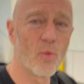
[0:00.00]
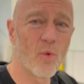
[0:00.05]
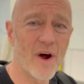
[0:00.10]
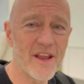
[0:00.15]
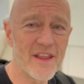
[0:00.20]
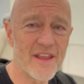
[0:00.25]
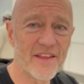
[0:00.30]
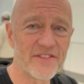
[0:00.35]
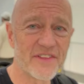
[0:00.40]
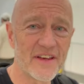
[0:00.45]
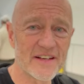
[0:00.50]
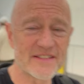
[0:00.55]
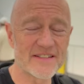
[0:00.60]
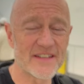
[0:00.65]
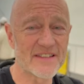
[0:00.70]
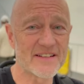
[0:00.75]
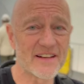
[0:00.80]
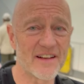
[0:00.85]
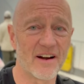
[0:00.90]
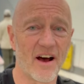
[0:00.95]
one of the things
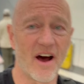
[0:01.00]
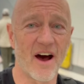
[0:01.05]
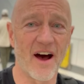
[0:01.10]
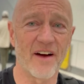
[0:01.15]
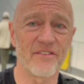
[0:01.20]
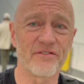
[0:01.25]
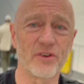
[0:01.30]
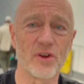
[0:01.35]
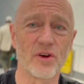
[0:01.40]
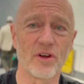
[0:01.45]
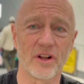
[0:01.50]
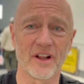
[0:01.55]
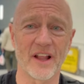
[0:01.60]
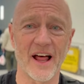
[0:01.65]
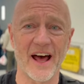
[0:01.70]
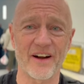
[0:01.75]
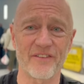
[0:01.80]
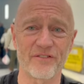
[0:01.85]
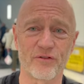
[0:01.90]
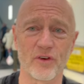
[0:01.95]
that's going to offer you a lot of